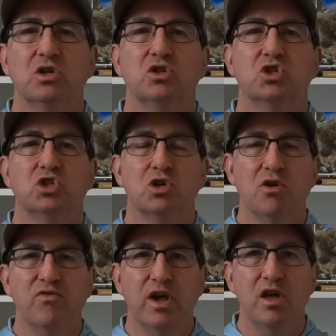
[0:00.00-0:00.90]
to
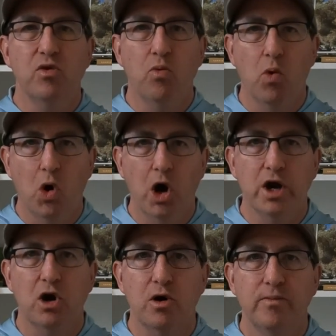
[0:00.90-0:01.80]
survey the
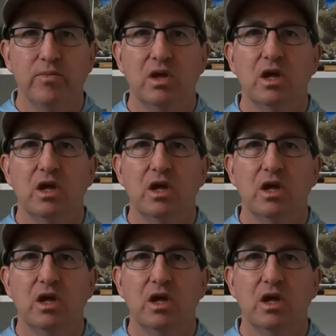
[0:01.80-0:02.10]
water,